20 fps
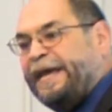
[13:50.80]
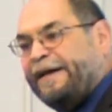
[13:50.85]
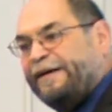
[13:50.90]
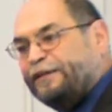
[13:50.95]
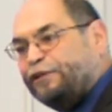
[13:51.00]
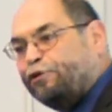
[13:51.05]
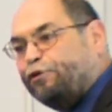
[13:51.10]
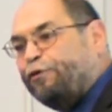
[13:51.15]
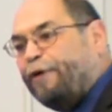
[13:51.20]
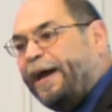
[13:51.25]

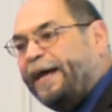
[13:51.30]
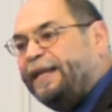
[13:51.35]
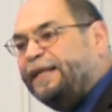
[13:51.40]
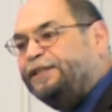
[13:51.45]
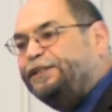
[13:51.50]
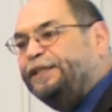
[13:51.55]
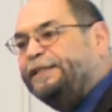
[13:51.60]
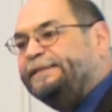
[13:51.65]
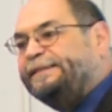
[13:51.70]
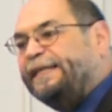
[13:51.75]

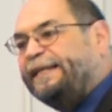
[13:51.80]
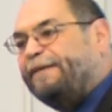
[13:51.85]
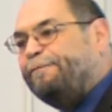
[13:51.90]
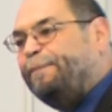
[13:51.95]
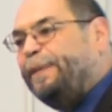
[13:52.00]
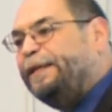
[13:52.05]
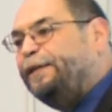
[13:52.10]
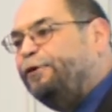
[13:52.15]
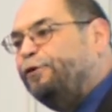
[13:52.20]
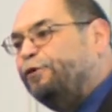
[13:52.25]
strategies that have
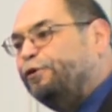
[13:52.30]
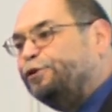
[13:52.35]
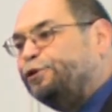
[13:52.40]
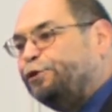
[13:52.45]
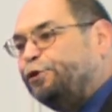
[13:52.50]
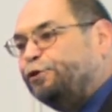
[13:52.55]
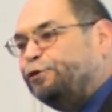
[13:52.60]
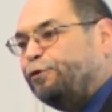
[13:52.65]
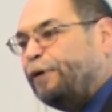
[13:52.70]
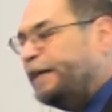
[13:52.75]
been used
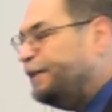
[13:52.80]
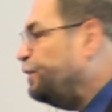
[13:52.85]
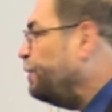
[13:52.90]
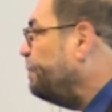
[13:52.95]
to try to